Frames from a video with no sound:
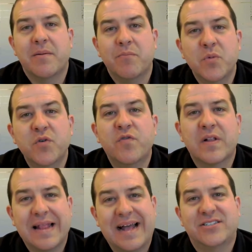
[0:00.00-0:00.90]
move
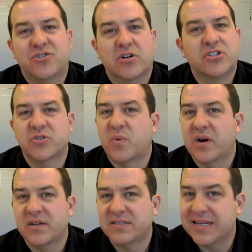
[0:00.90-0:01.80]
class structures,
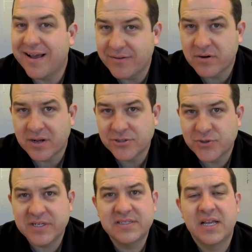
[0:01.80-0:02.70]
whereas in other
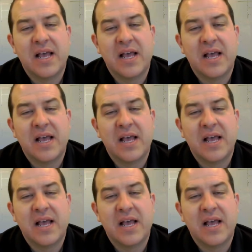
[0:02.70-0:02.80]
countries,